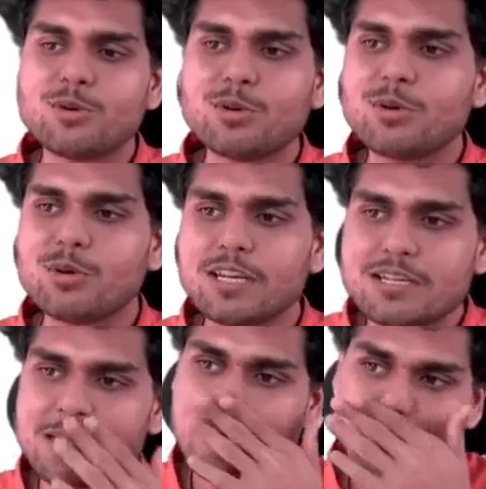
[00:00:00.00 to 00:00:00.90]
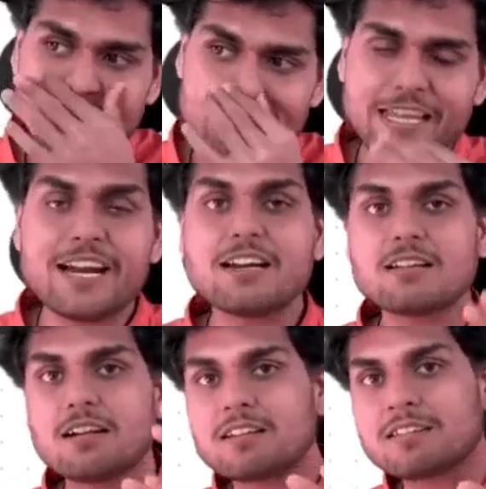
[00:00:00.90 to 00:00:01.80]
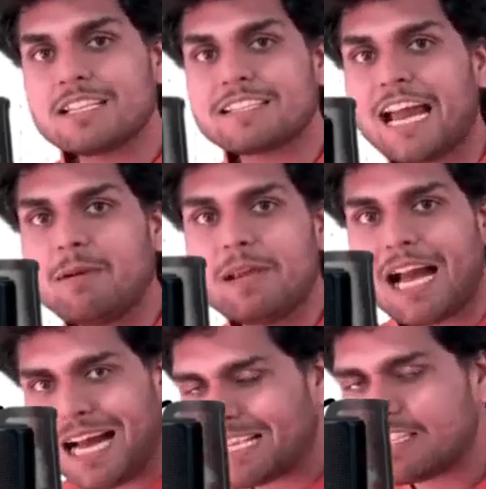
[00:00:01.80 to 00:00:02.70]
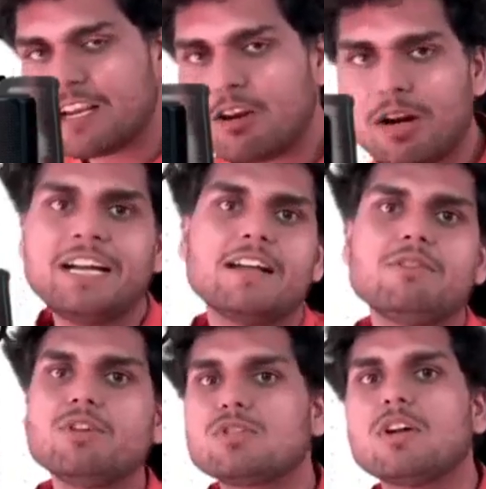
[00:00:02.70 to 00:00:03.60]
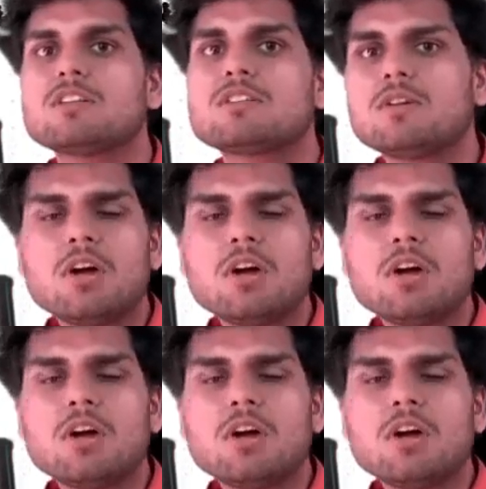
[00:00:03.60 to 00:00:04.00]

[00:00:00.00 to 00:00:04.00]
to know this. This can be asked in your interviews also,